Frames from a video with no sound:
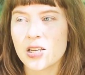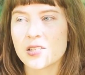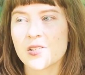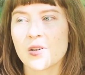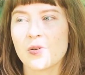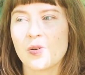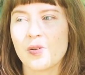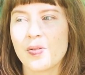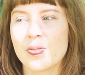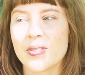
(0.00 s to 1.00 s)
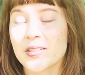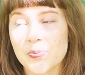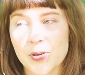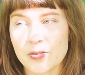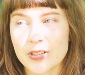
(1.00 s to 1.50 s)
So that's
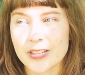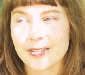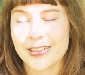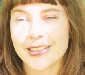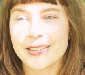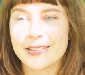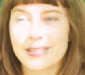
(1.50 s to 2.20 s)
been really great,